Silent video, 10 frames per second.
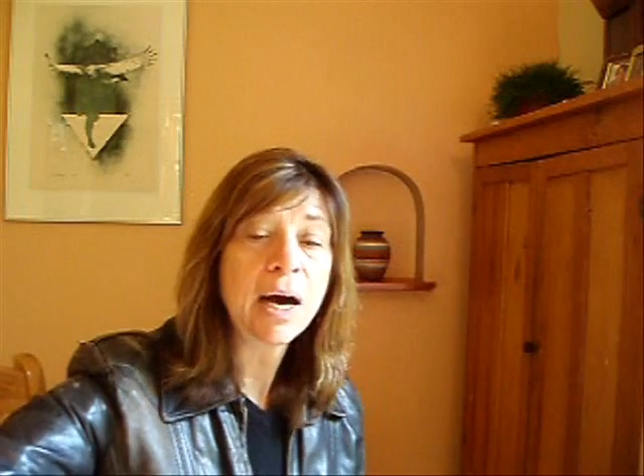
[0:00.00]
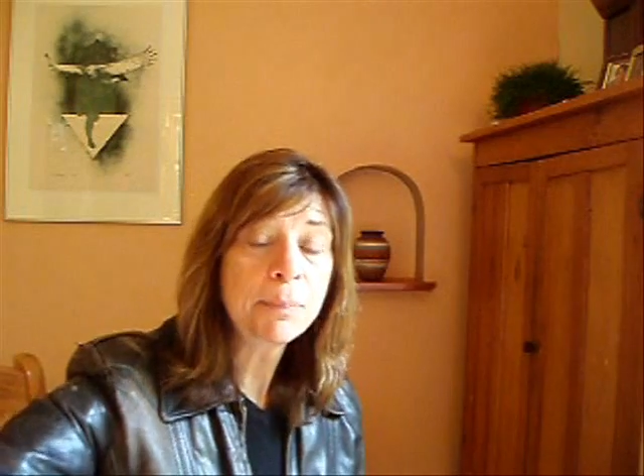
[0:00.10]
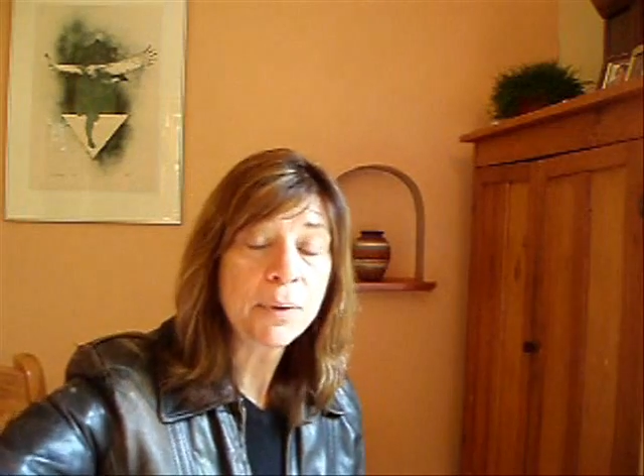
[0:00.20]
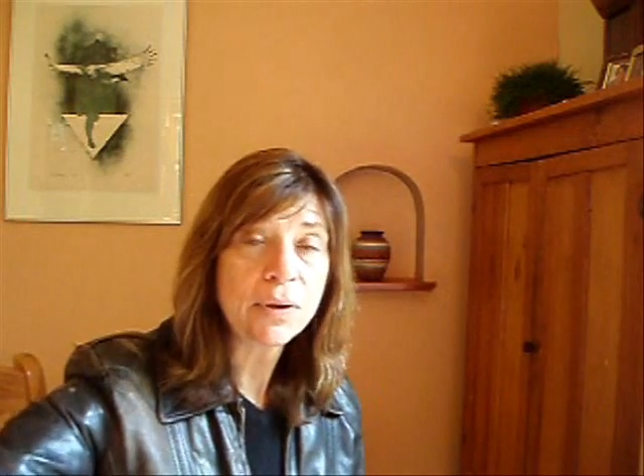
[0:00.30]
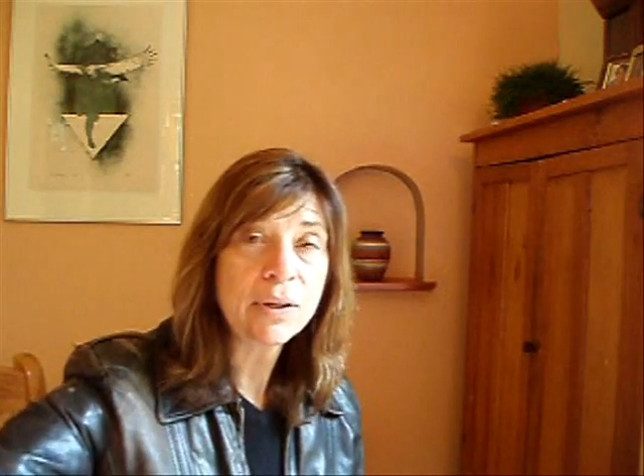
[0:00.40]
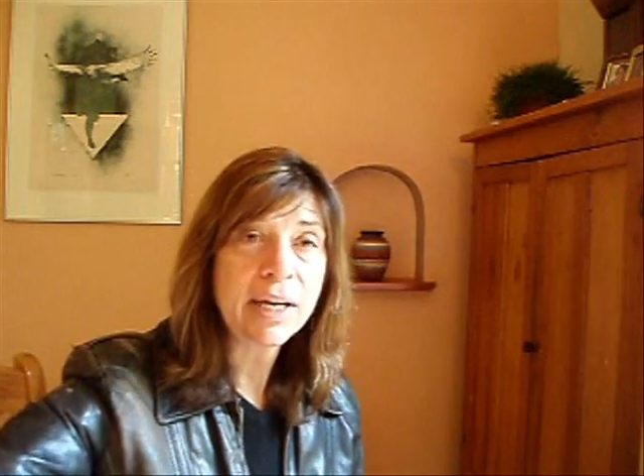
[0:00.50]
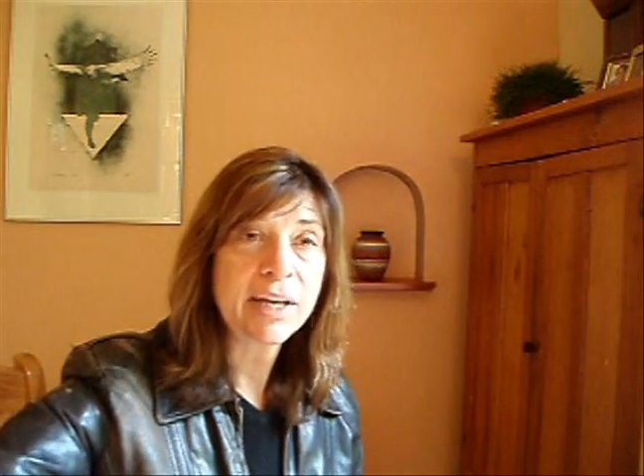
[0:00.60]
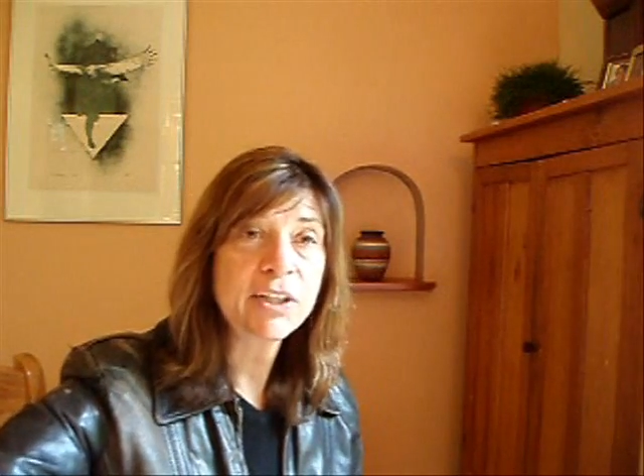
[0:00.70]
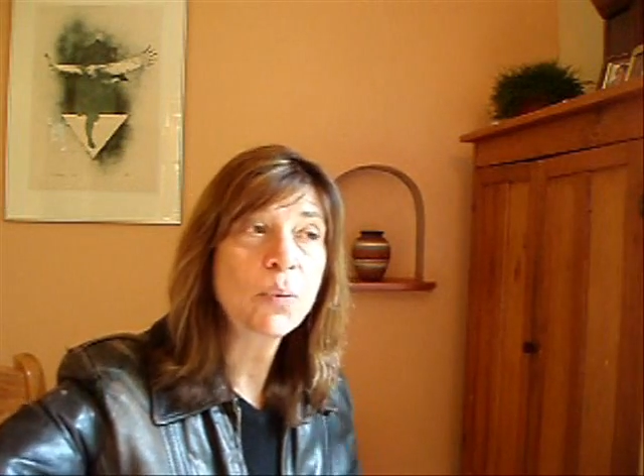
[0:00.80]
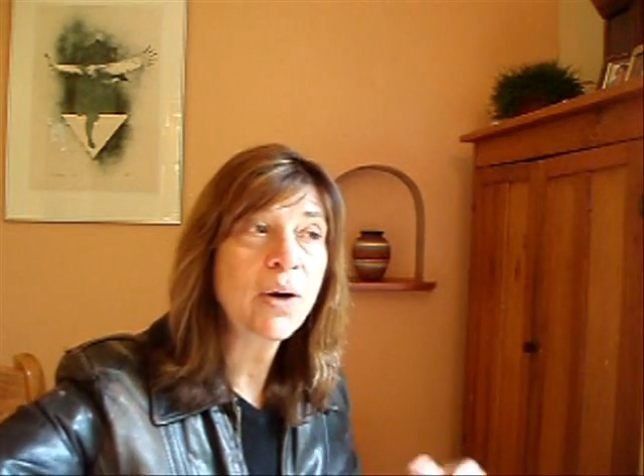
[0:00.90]
couple
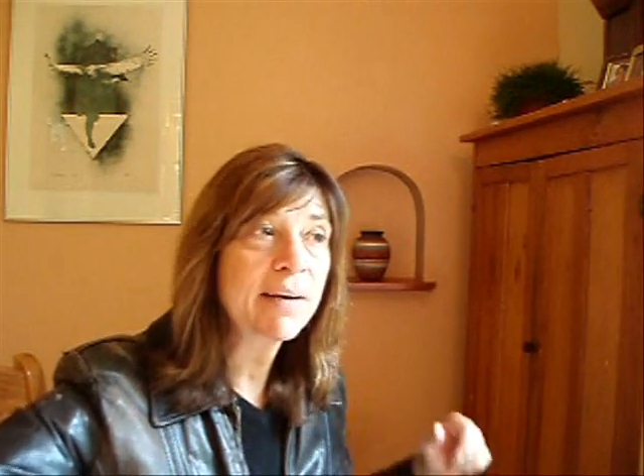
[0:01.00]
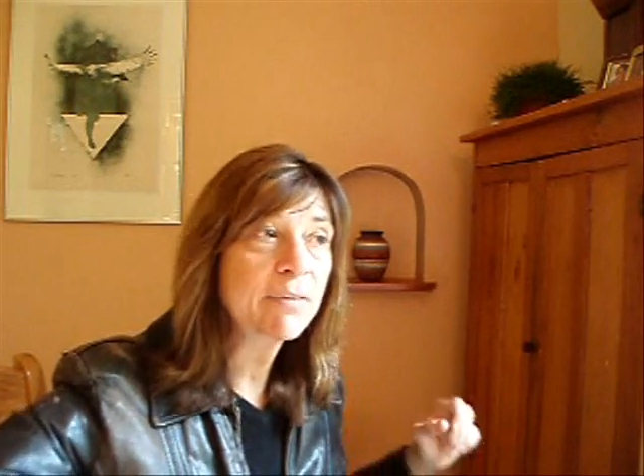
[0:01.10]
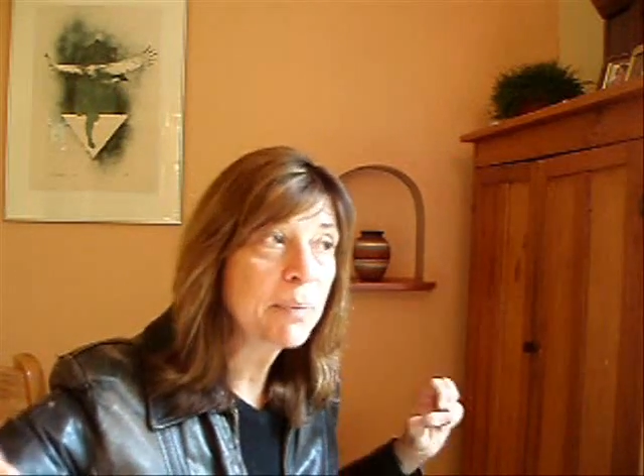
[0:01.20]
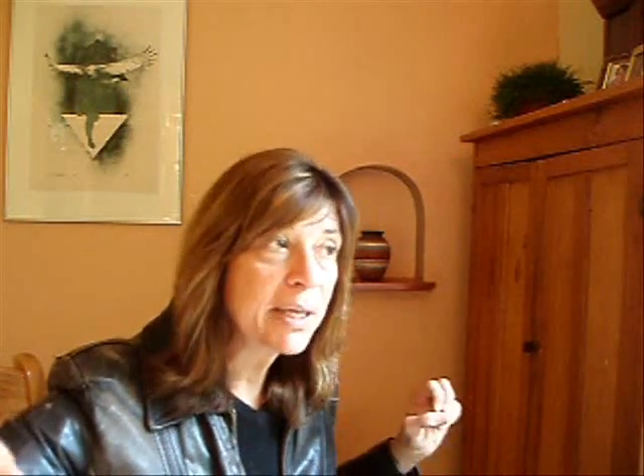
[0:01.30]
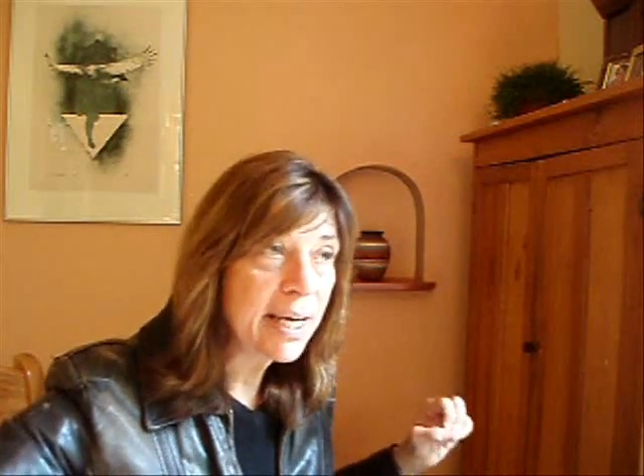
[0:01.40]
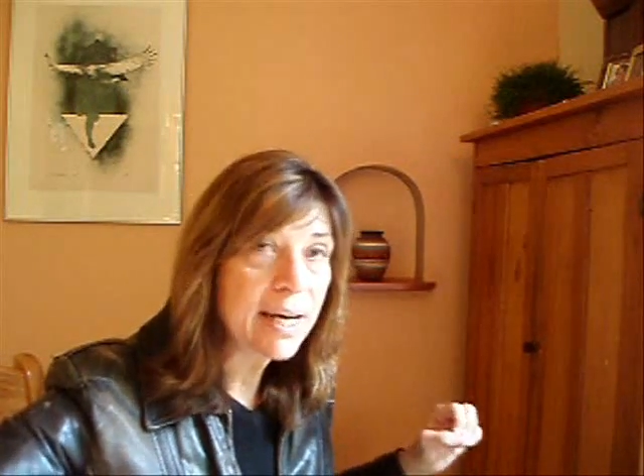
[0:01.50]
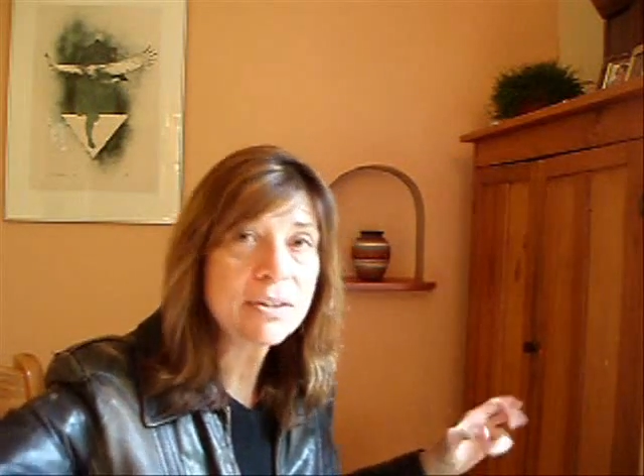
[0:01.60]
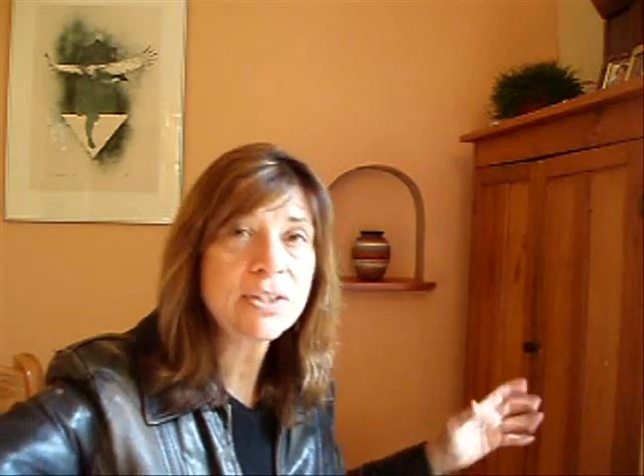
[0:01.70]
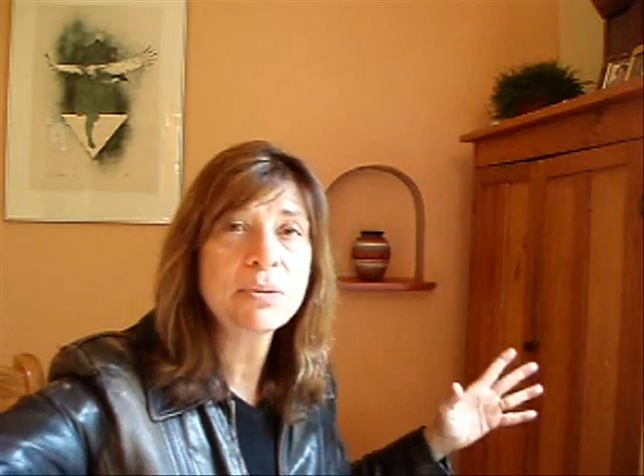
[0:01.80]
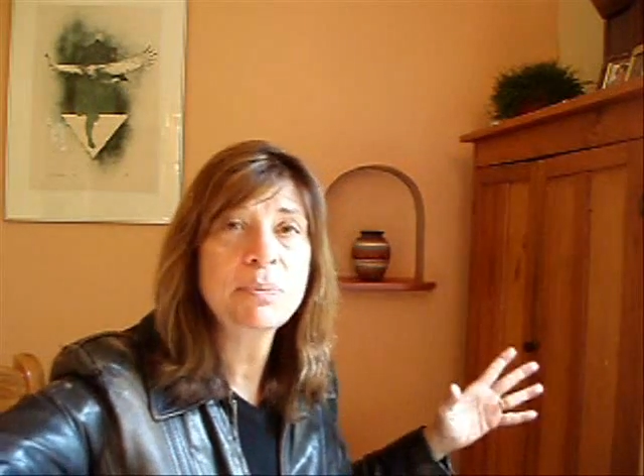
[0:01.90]
and you want everybody
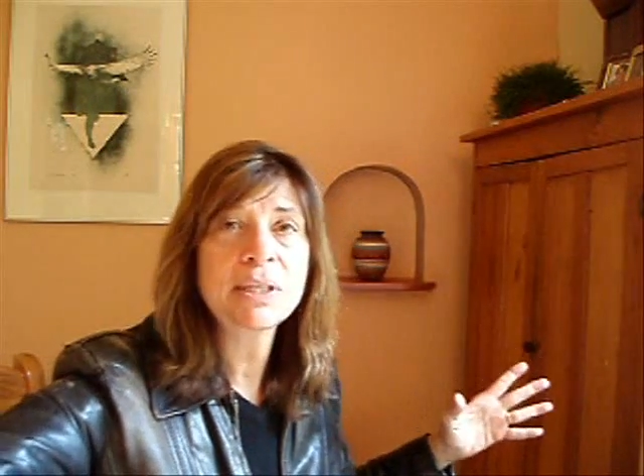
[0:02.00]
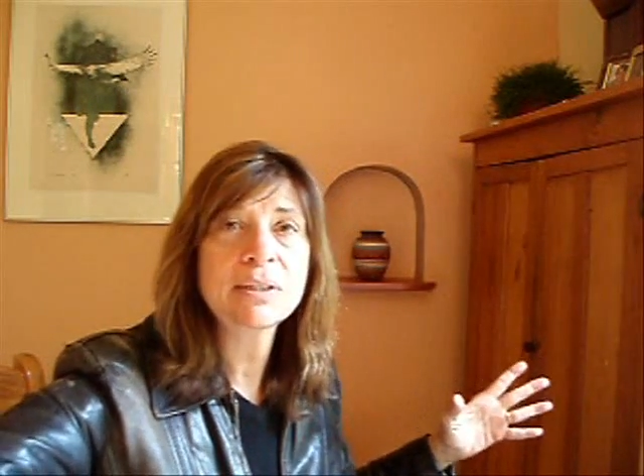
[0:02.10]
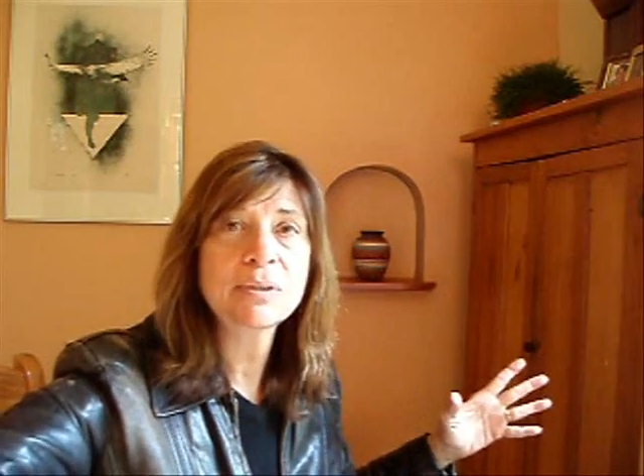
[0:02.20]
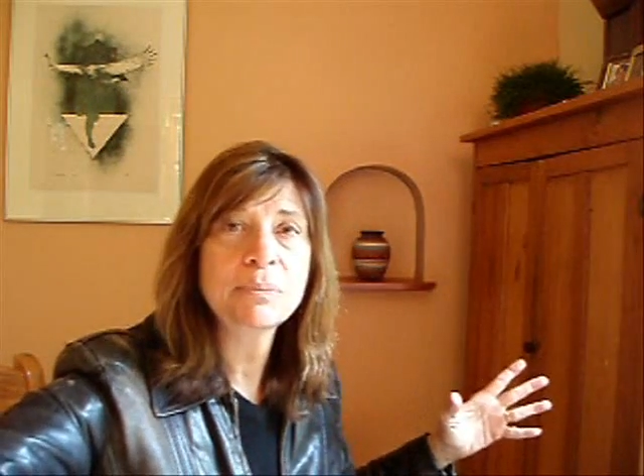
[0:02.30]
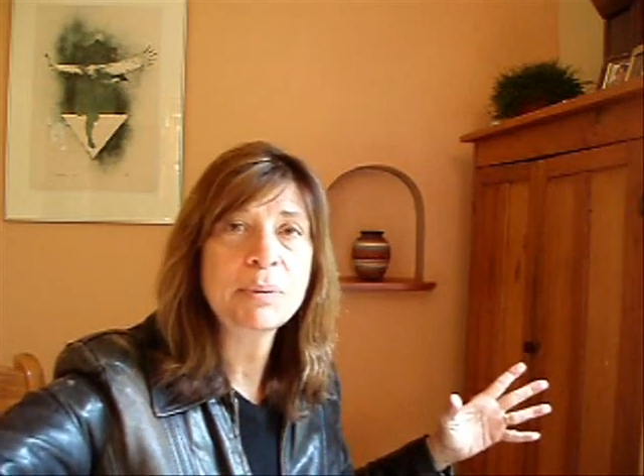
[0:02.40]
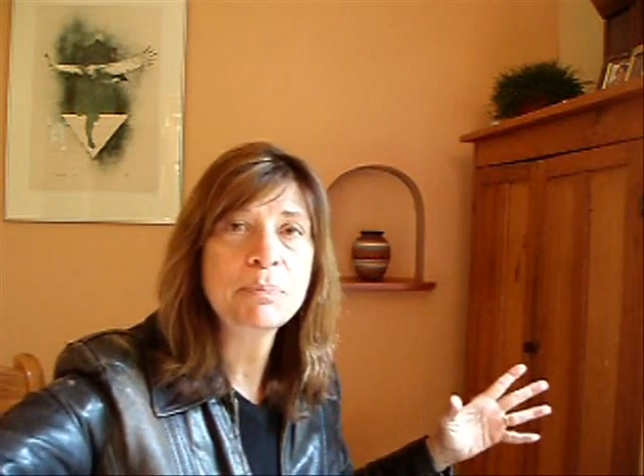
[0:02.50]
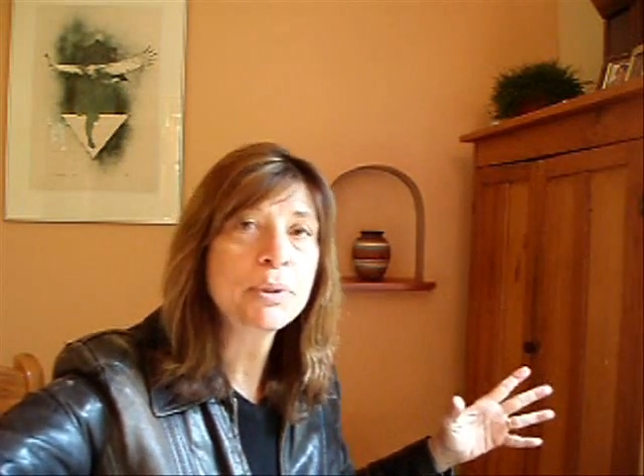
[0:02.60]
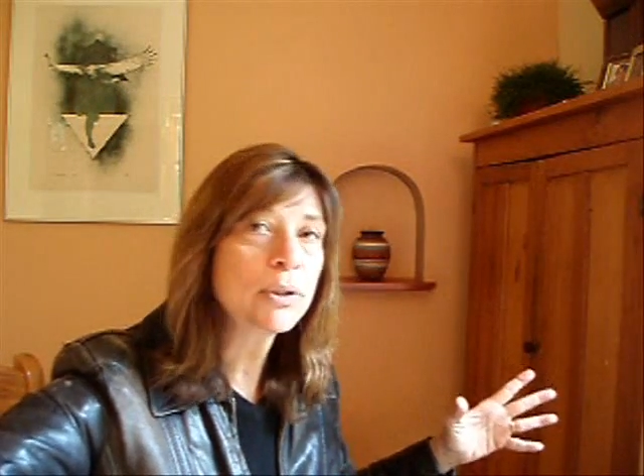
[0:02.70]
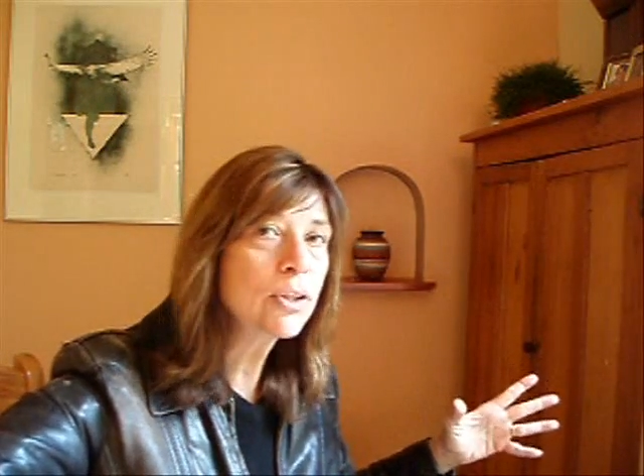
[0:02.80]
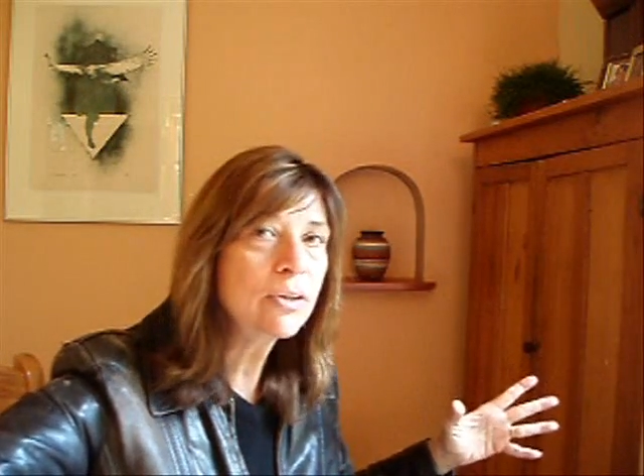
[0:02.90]
else to be a little
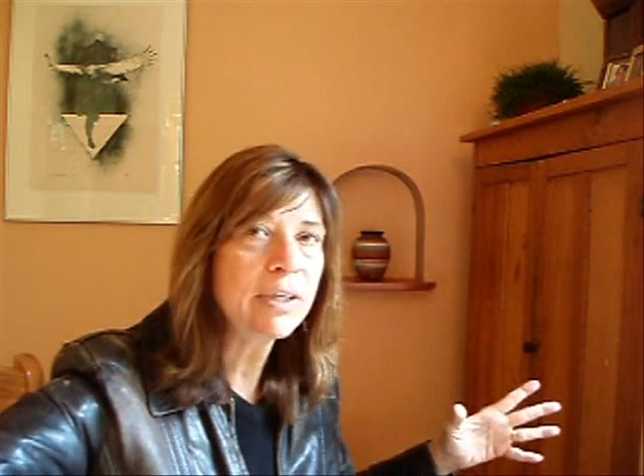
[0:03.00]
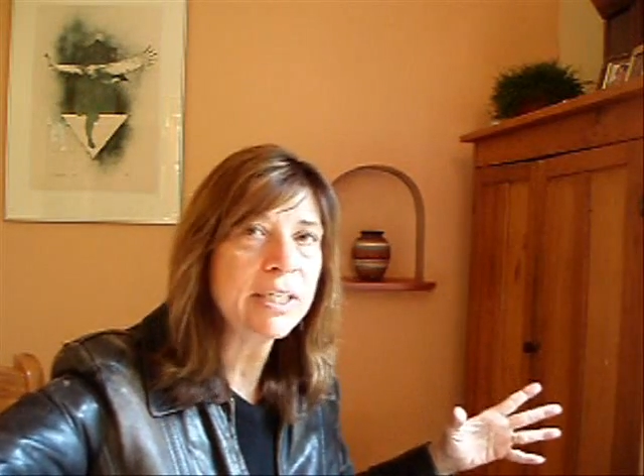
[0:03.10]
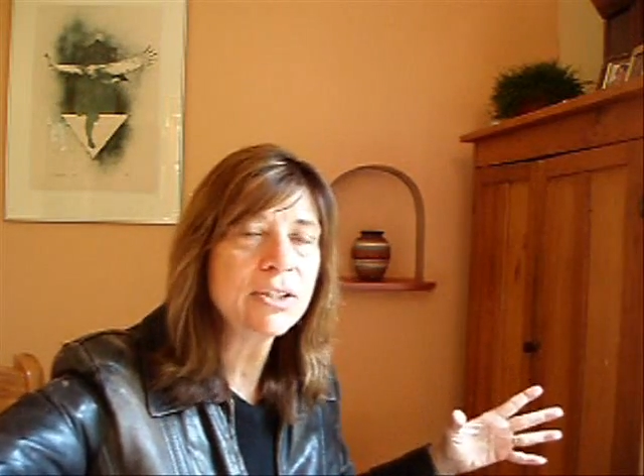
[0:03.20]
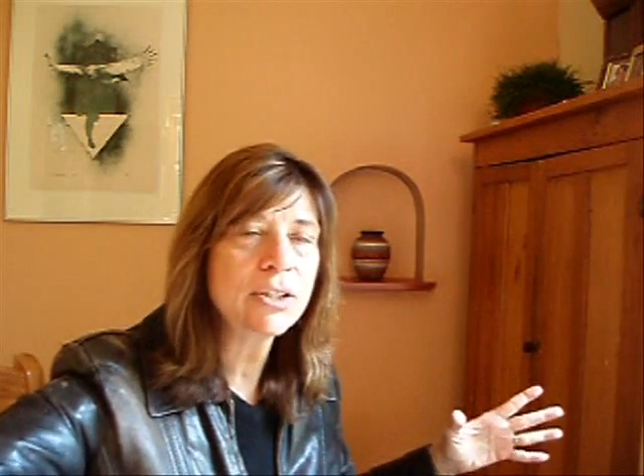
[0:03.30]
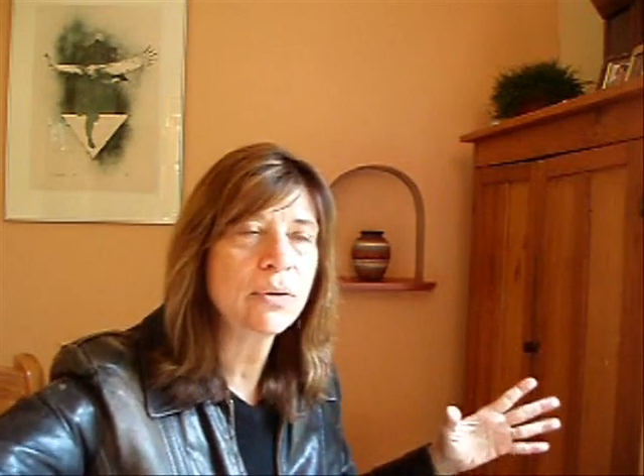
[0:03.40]
bit blurry